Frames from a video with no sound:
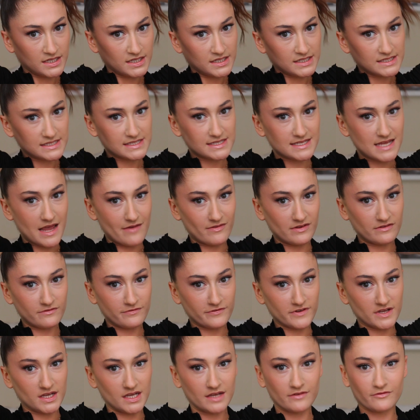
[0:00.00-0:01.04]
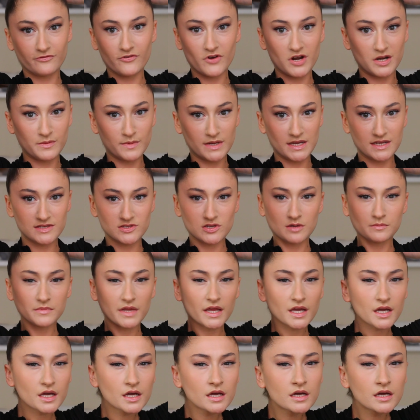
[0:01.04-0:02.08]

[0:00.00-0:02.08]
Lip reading: 7 feet in front of me, so I'm like,